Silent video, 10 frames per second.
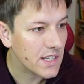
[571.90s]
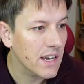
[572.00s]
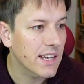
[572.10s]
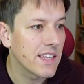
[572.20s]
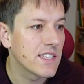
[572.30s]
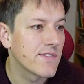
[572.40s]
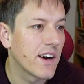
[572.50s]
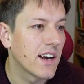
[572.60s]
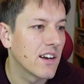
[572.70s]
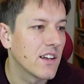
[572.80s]
I get this
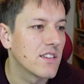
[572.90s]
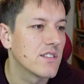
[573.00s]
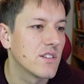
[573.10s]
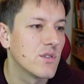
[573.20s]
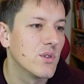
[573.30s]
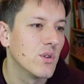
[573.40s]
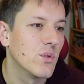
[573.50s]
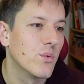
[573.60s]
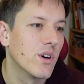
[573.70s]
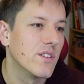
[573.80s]
final answer,
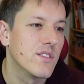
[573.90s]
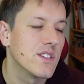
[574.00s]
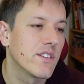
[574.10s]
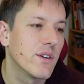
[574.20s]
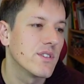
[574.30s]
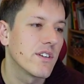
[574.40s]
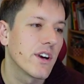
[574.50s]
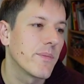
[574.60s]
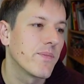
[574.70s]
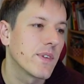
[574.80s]
2, 1, 0,
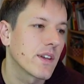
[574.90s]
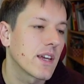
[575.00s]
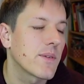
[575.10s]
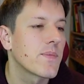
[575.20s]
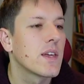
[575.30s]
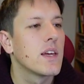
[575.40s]
0. Okay.